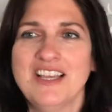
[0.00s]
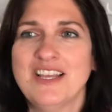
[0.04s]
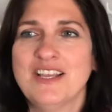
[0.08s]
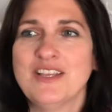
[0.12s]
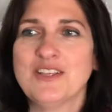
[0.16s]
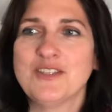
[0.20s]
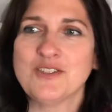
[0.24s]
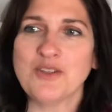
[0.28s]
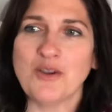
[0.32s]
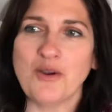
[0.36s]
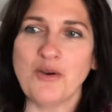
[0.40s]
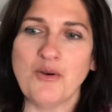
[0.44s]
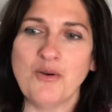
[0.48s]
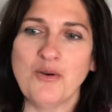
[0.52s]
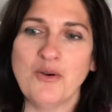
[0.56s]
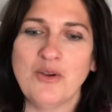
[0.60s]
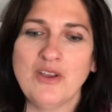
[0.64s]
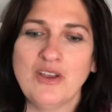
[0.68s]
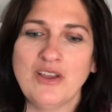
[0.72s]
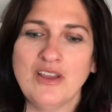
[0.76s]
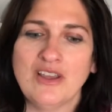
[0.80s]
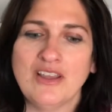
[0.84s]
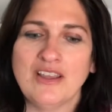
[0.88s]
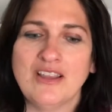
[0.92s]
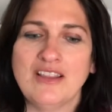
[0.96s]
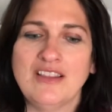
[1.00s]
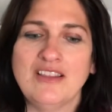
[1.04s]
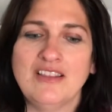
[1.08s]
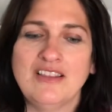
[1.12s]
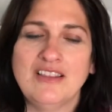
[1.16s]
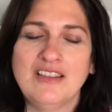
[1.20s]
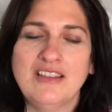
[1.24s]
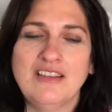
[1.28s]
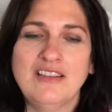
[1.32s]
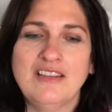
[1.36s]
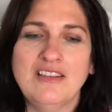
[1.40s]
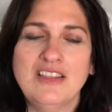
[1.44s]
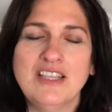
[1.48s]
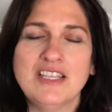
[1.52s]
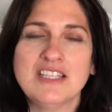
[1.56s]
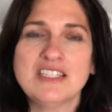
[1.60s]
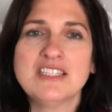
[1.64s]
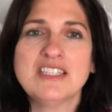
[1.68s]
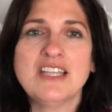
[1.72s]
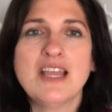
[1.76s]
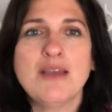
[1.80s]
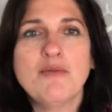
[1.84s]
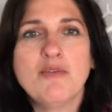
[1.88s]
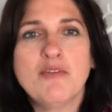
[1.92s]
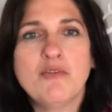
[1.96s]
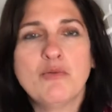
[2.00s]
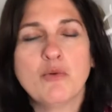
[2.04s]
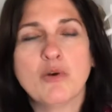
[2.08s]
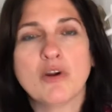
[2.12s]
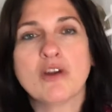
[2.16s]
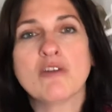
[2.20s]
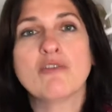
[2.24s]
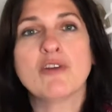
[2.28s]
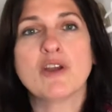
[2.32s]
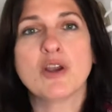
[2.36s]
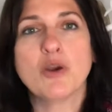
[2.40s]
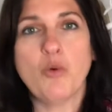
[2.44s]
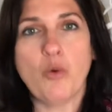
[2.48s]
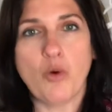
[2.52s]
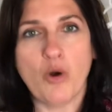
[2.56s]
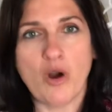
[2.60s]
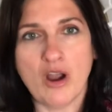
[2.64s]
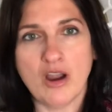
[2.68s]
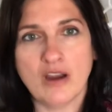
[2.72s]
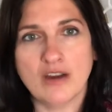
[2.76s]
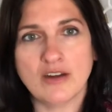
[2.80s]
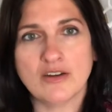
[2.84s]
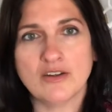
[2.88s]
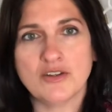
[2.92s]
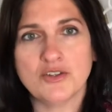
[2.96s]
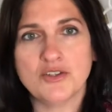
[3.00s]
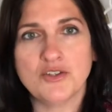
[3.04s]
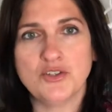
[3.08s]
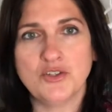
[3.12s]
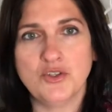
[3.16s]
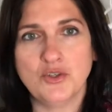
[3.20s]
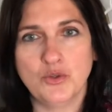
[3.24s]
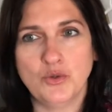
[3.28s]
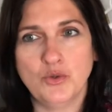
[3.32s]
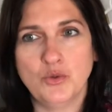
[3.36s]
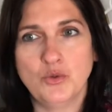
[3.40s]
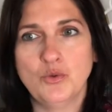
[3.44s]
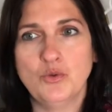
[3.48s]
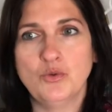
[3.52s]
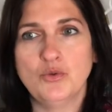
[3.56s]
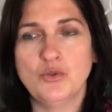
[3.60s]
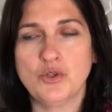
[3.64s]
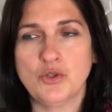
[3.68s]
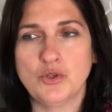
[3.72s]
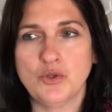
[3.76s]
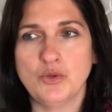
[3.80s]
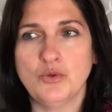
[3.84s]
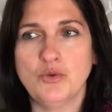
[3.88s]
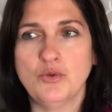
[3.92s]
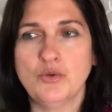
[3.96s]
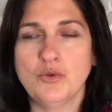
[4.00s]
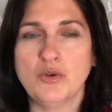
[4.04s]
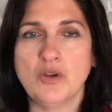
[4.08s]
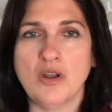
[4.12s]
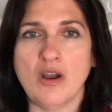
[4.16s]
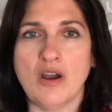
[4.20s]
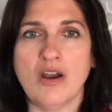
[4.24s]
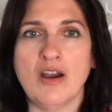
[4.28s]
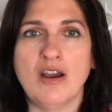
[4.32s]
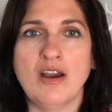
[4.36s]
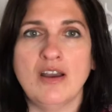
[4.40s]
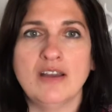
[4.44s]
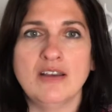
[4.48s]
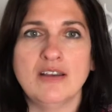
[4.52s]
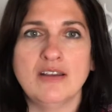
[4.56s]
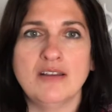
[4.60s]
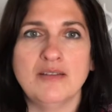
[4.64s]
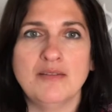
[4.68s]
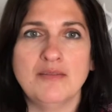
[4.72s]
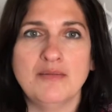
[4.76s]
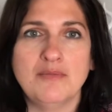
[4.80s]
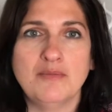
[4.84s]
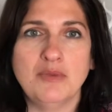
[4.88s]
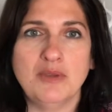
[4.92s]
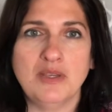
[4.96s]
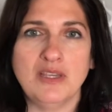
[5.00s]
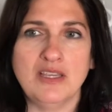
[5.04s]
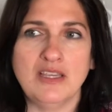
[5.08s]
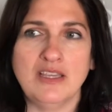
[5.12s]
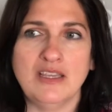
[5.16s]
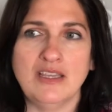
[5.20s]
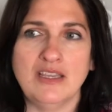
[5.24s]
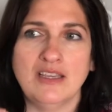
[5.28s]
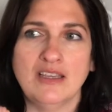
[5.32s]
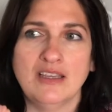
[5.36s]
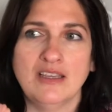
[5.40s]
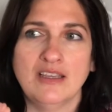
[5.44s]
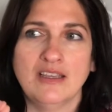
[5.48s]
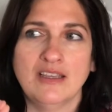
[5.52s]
So this type of work requires you to not be